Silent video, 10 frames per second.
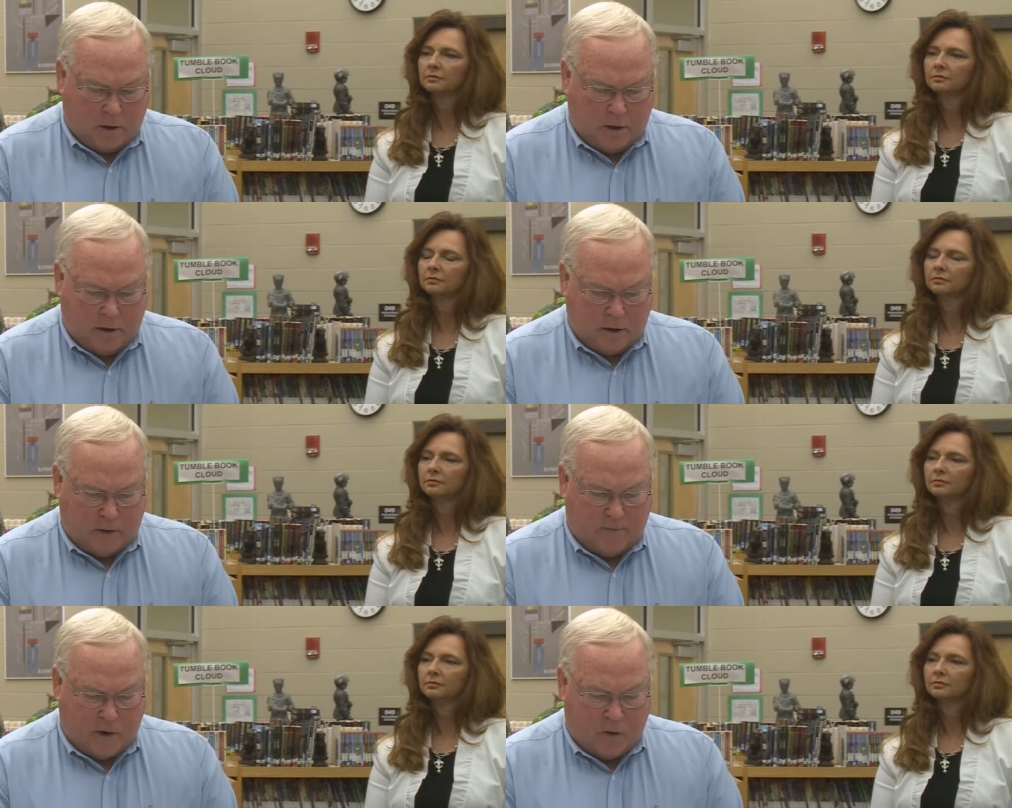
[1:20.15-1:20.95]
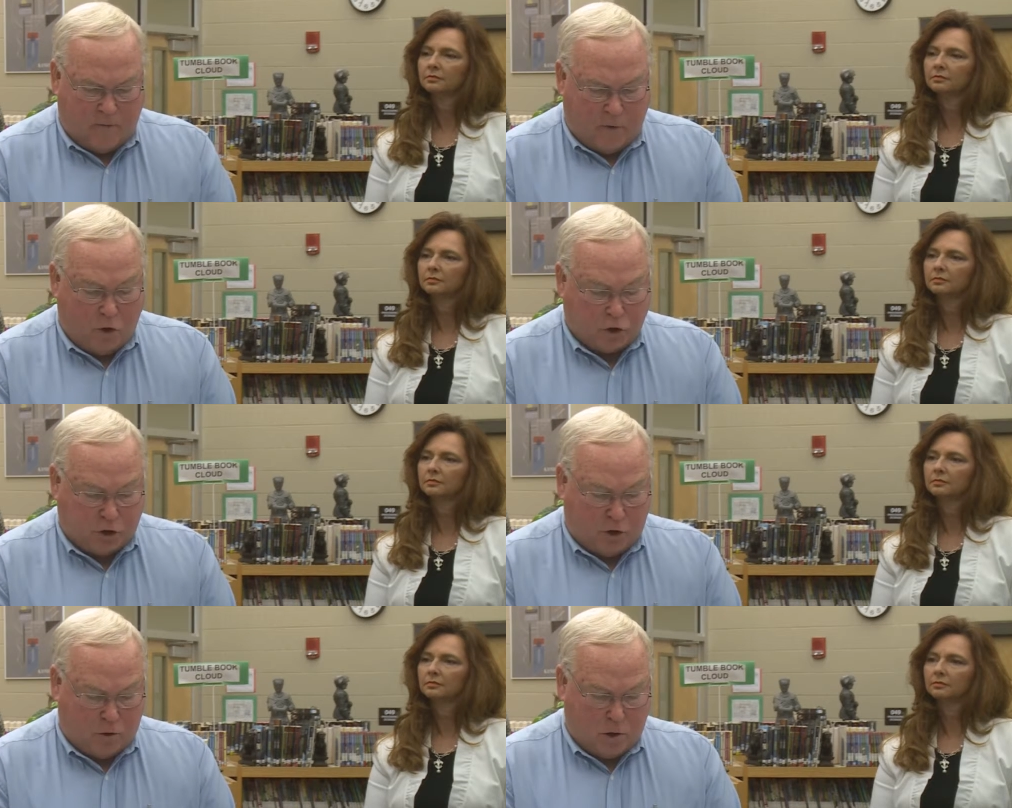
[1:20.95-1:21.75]
Speaker 1: clearly fall far
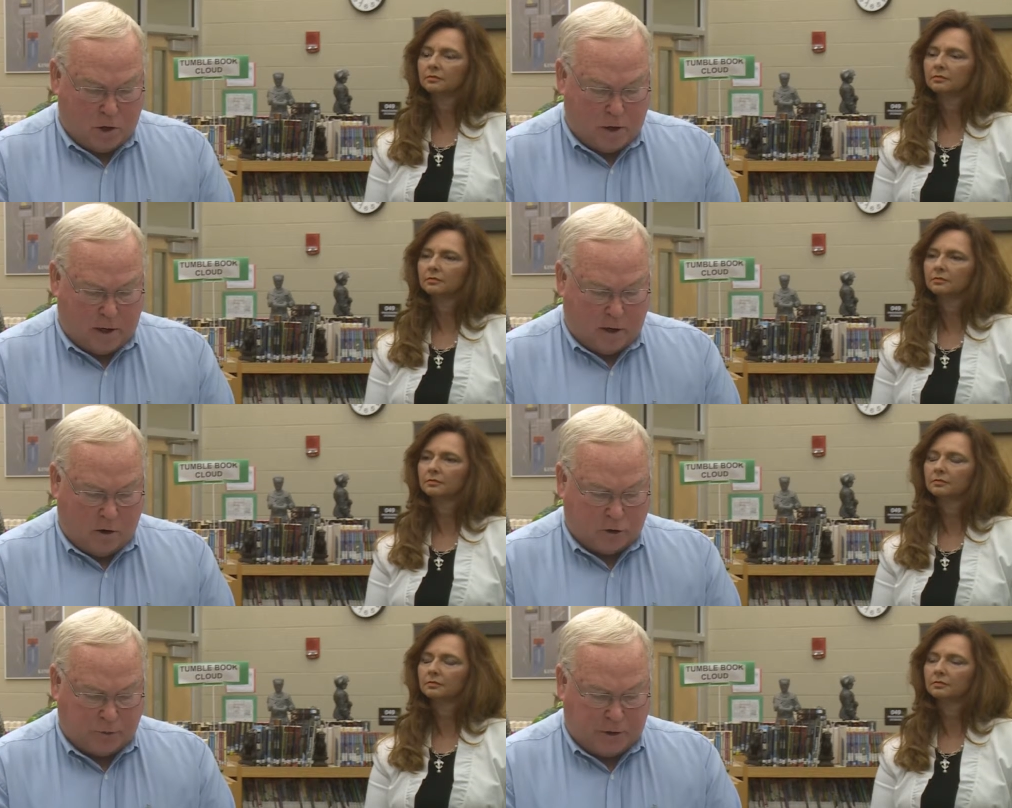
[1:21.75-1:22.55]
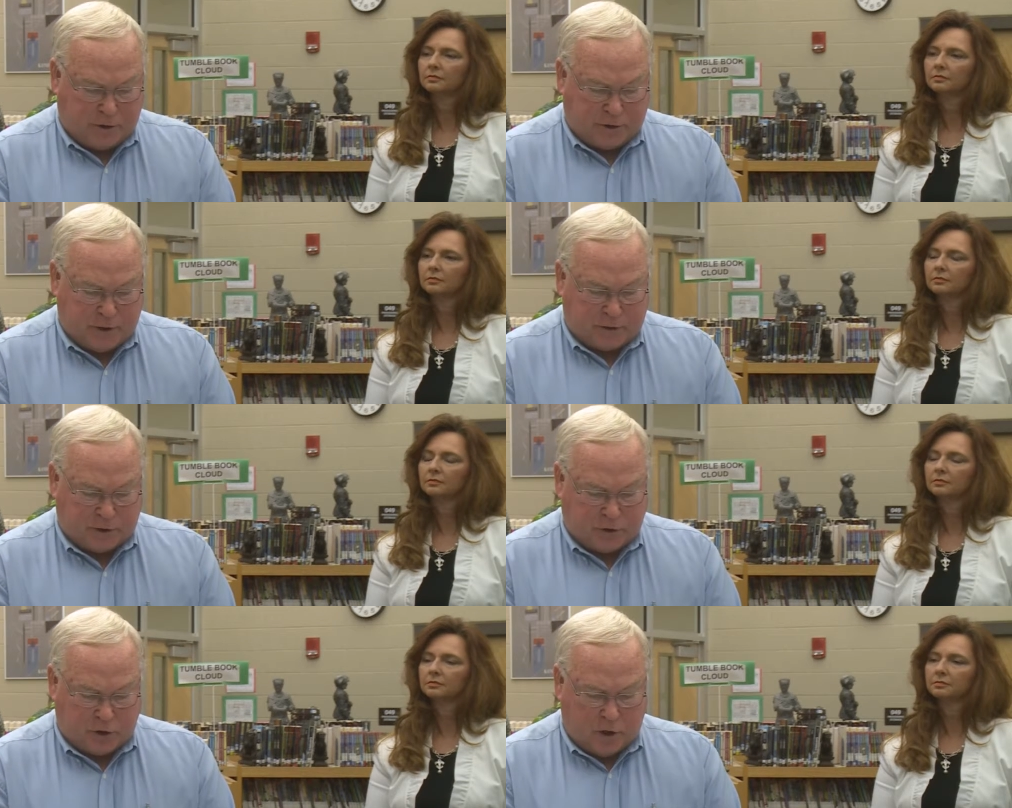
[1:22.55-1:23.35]
short, and Orange Beach
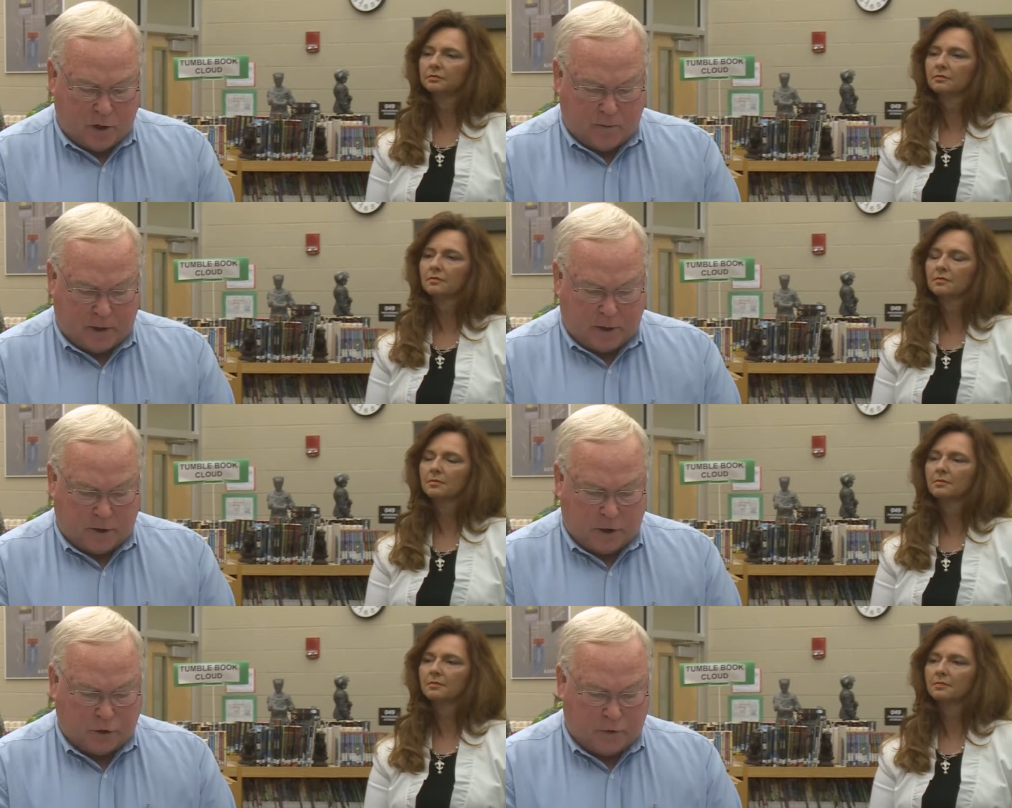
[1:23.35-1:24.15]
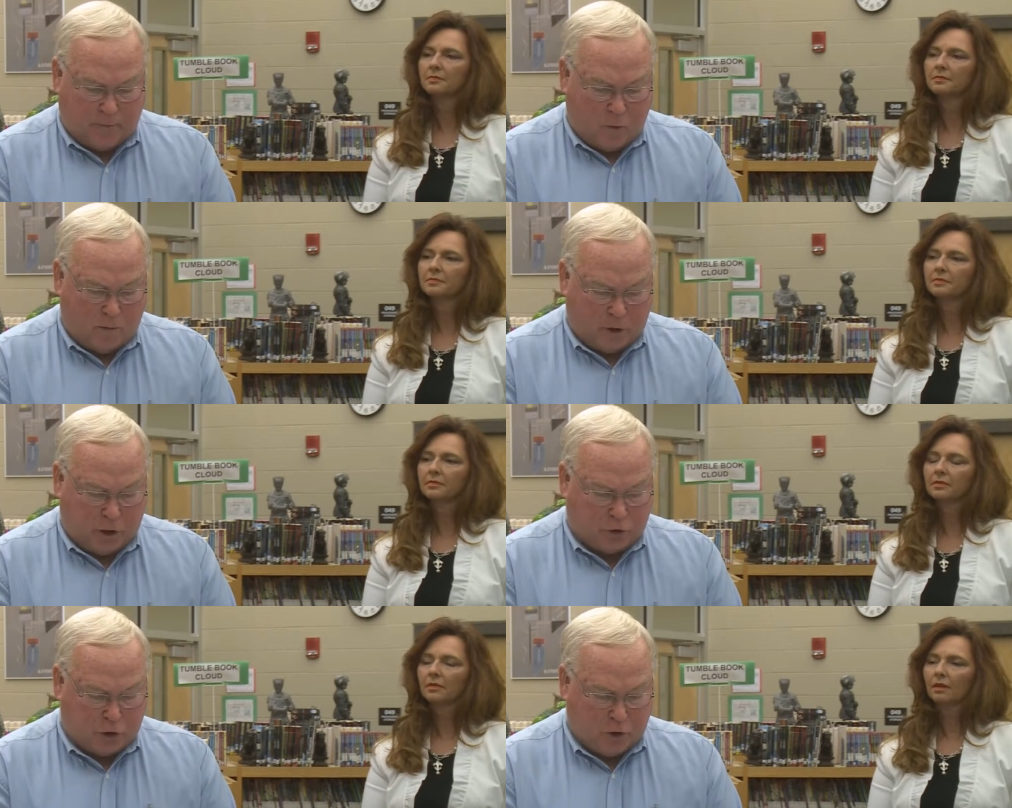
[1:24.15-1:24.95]
citizens should not be induced to form a
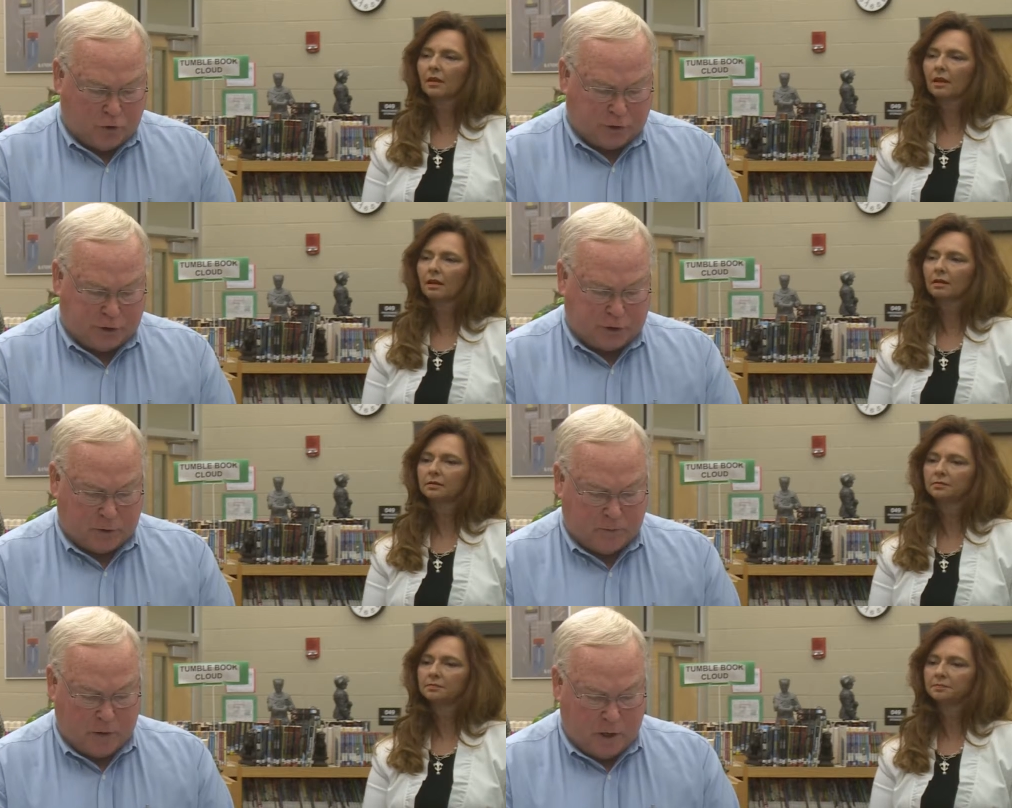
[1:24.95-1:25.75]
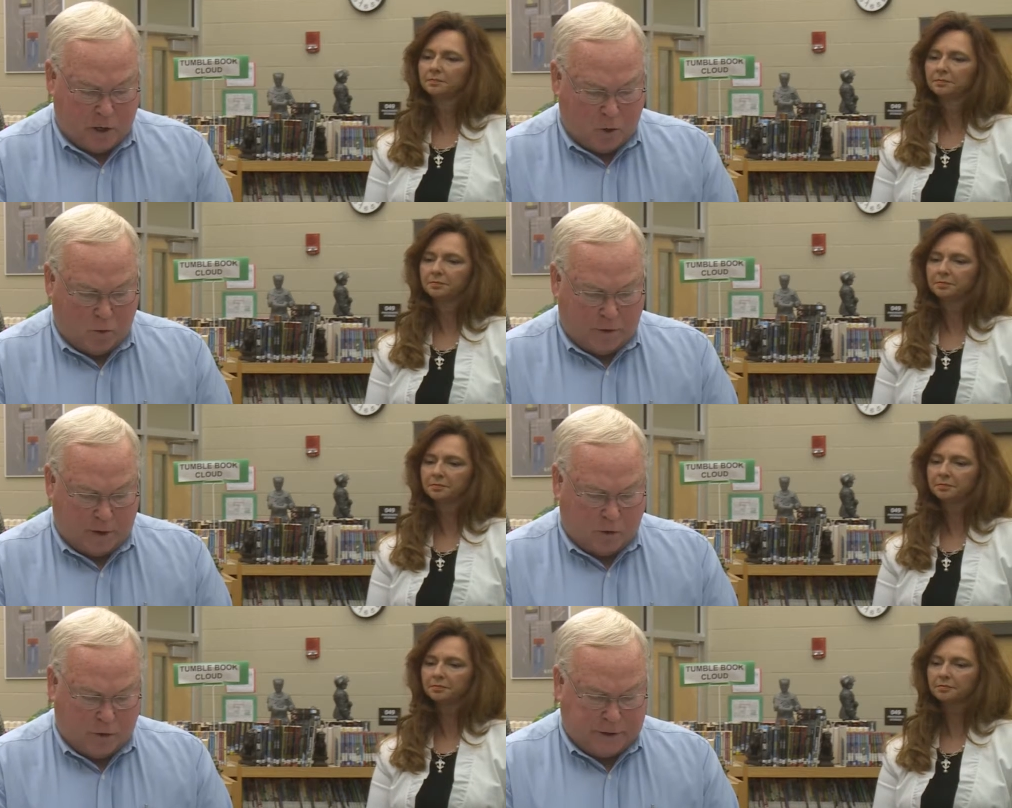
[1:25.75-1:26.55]
new school system
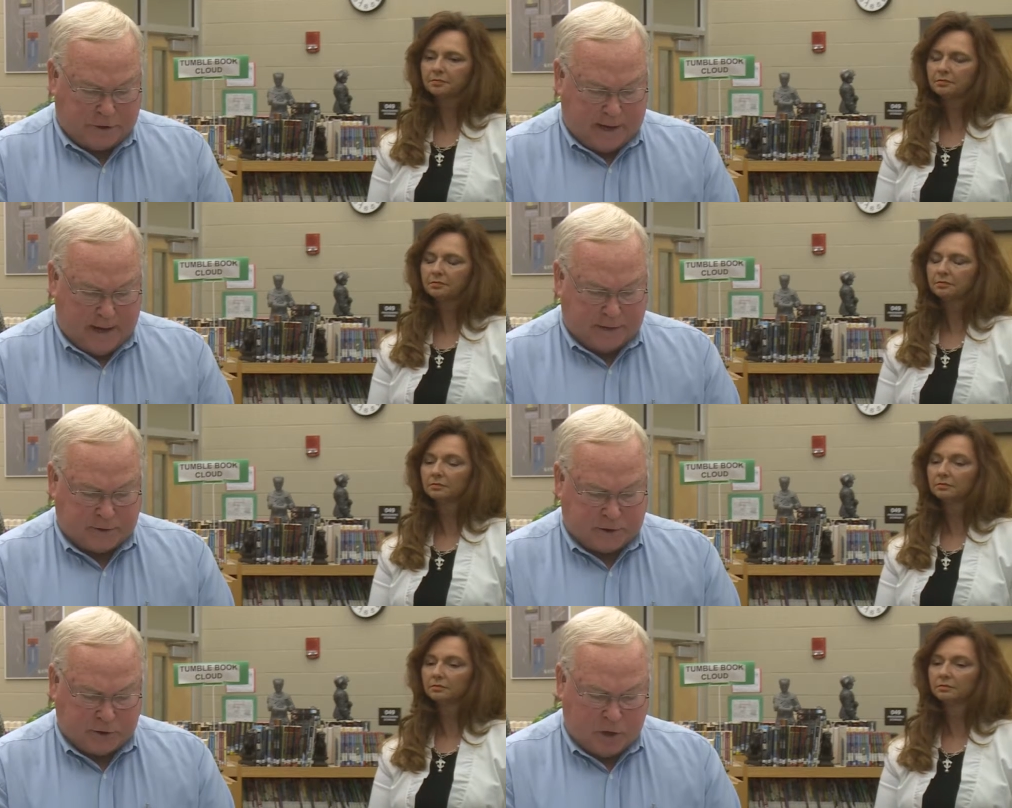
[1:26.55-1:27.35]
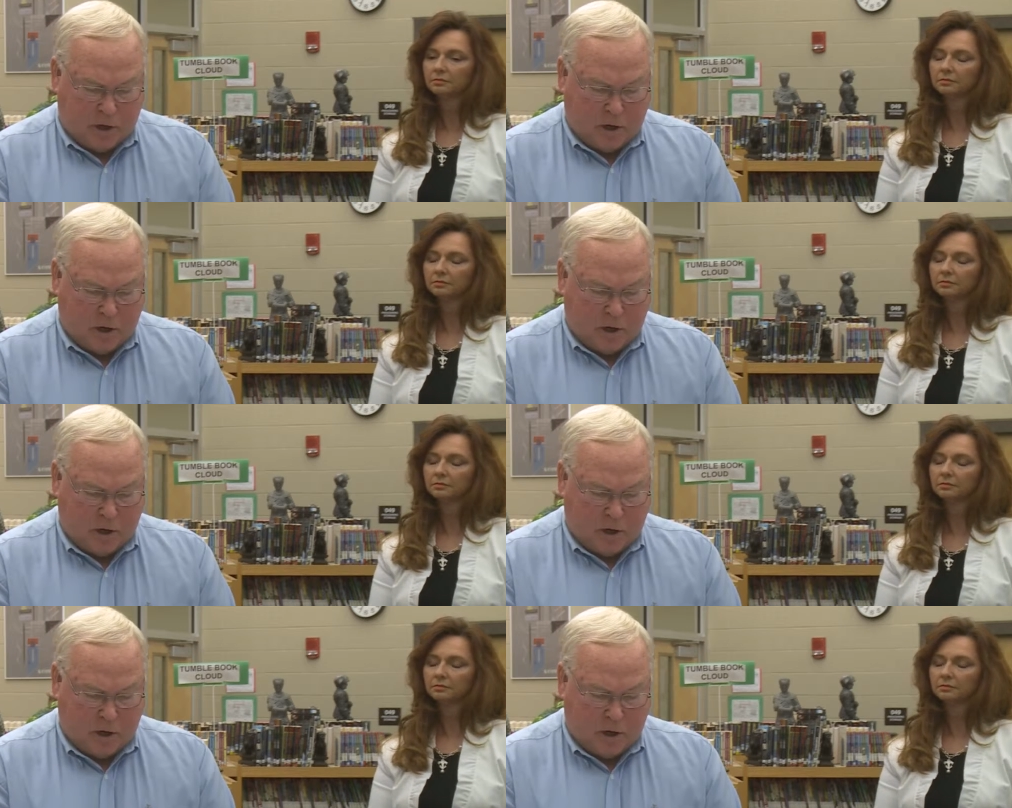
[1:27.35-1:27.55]
with increased taxes